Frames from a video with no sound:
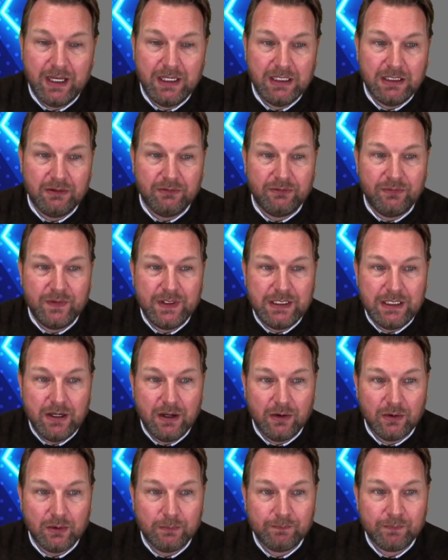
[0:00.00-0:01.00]
a
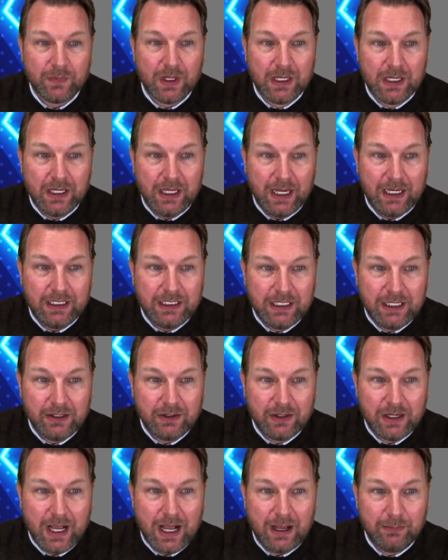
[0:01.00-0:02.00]
video. And
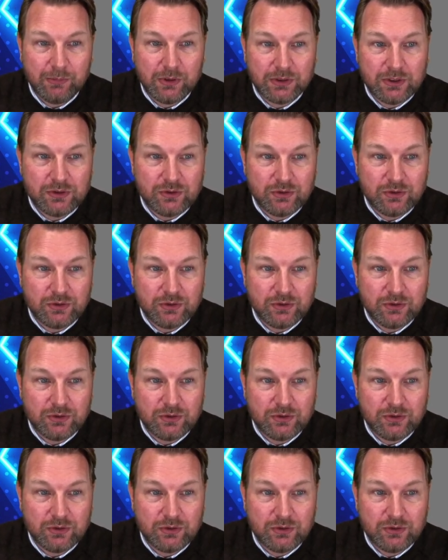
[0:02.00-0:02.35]
here I'm going to